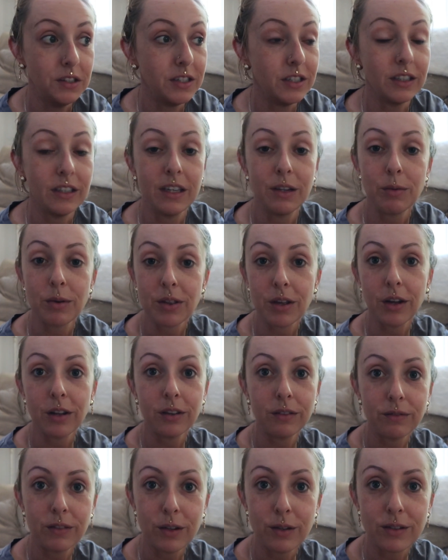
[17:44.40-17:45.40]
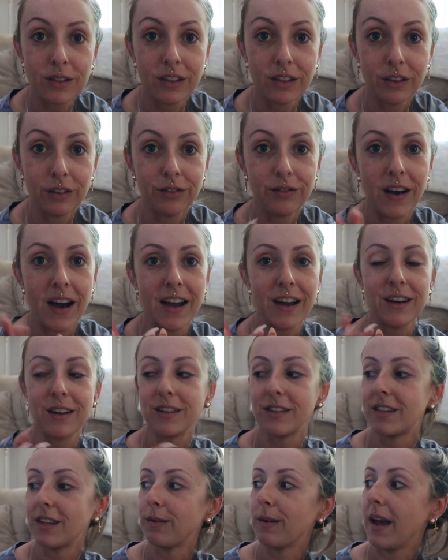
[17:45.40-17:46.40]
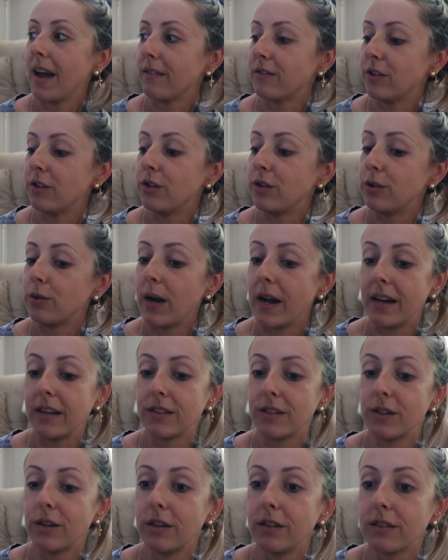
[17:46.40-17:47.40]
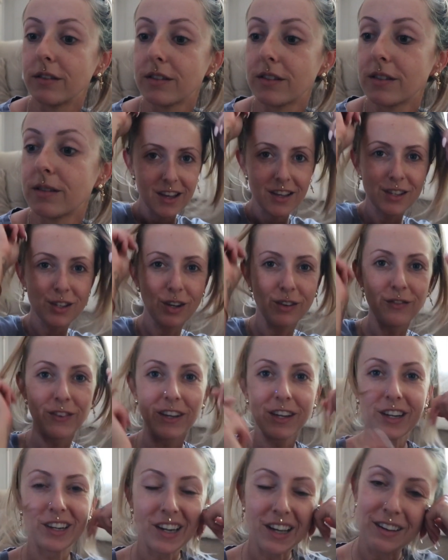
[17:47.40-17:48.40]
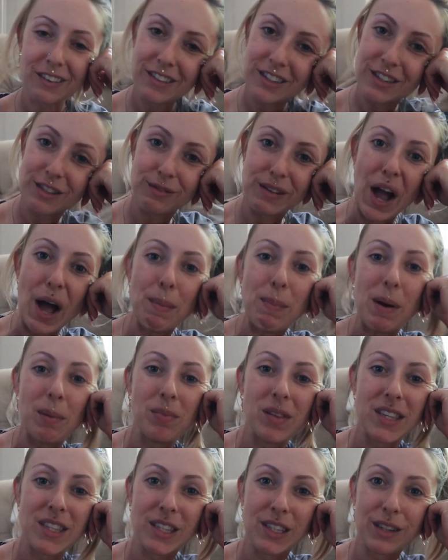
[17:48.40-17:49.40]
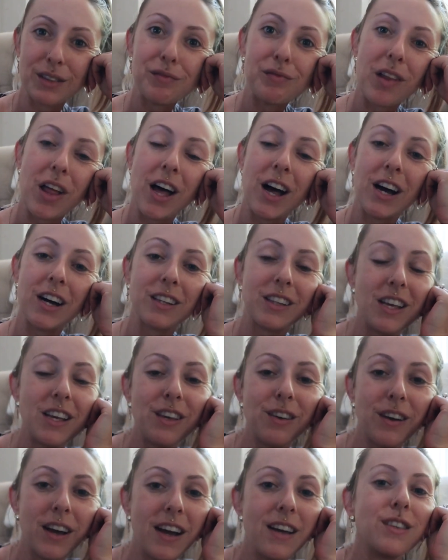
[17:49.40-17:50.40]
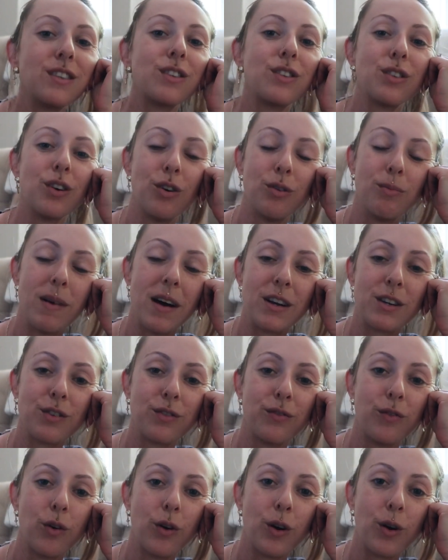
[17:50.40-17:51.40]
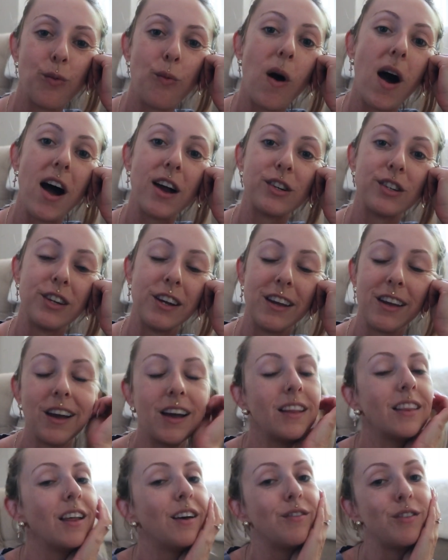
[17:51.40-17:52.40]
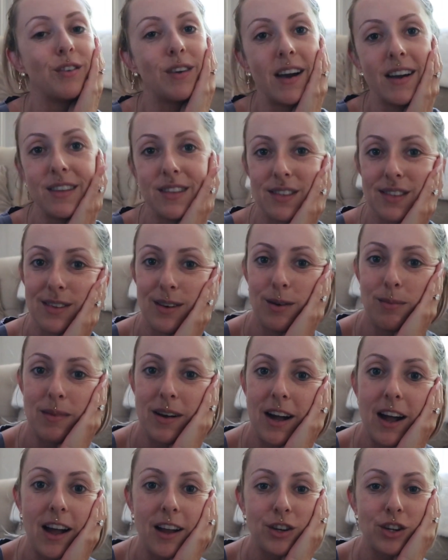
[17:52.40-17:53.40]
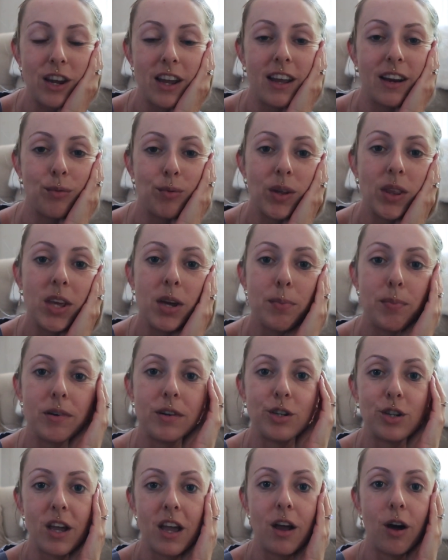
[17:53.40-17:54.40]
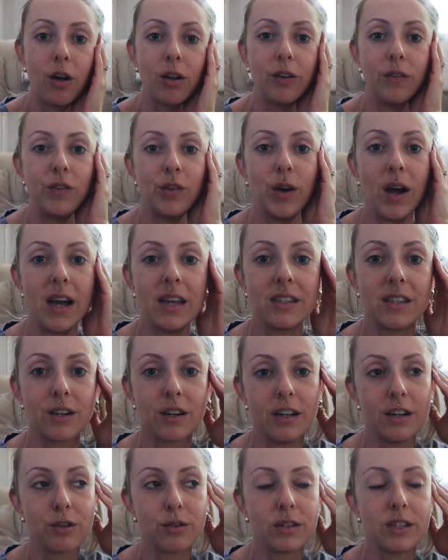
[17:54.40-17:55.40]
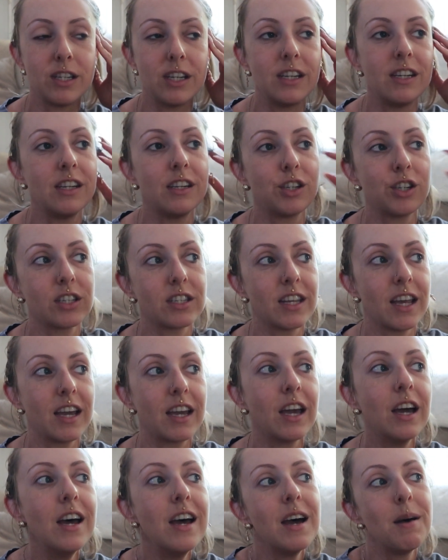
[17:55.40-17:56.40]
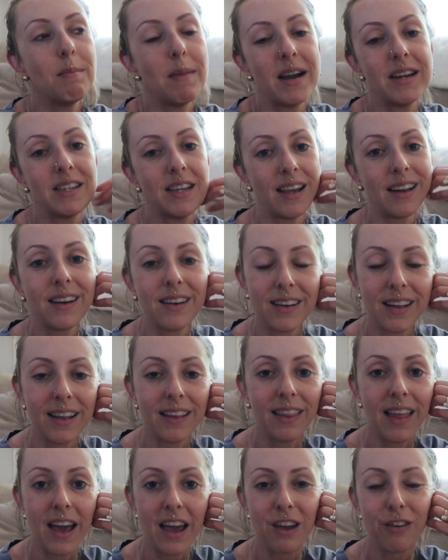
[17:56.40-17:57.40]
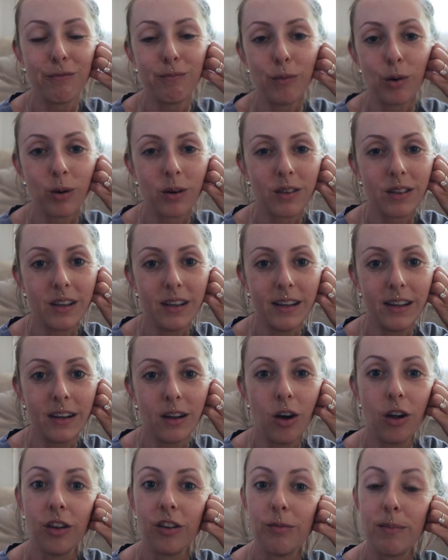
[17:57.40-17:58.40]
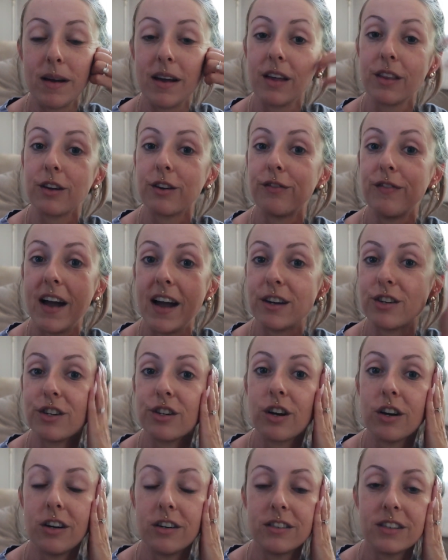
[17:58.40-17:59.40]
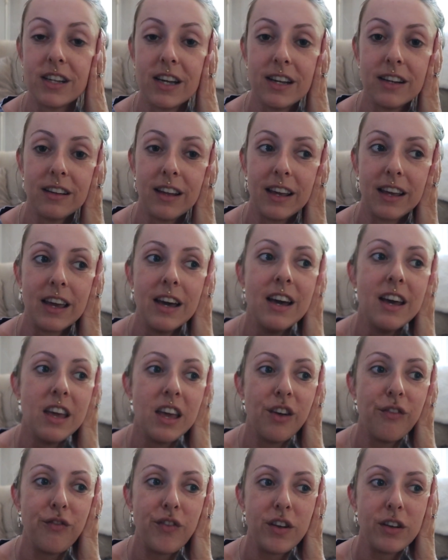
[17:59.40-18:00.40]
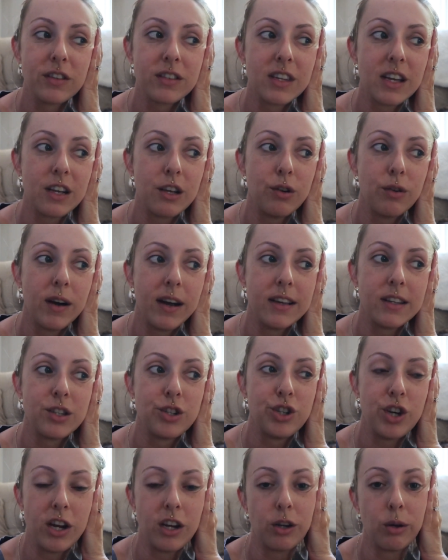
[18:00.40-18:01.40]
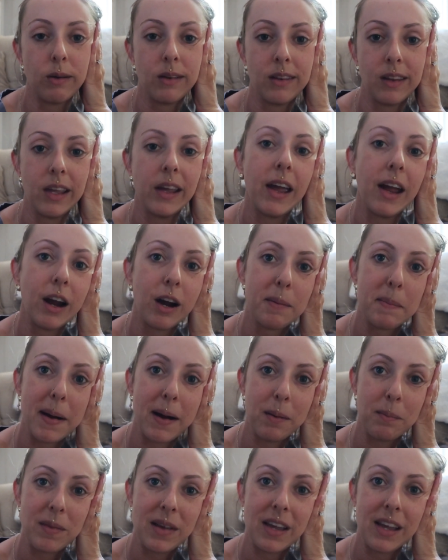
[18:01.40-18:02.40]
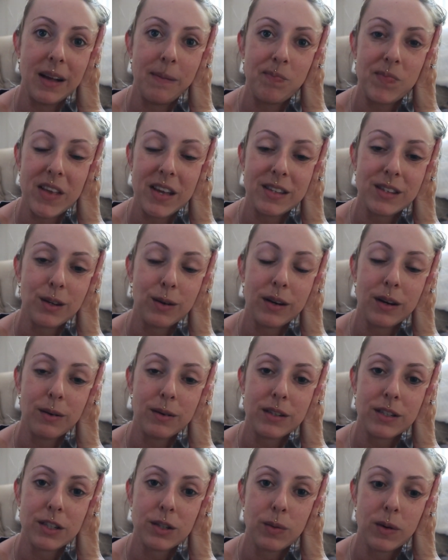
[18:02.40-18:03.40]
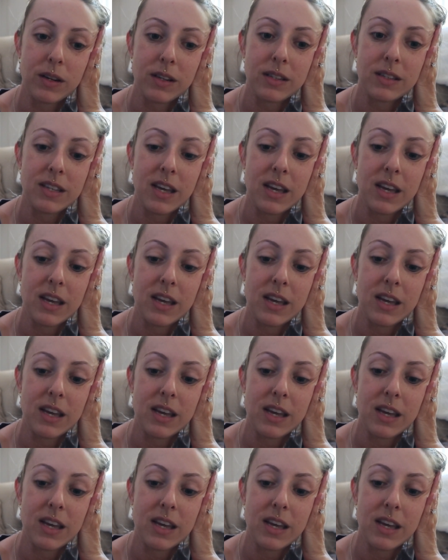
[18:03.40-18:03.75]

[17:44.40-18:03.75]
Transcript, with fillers: dealing with all of those little fires that we have to do as adults. So I figured I would just wrap up this little vlog. Thank you guys so much for watching. I love you guys so much and really appreciate all of you guys that are interested in just like my day-to-day -day life more than all of my other fashion content. Like it feels like you guys genuinely care about me. And so I always just want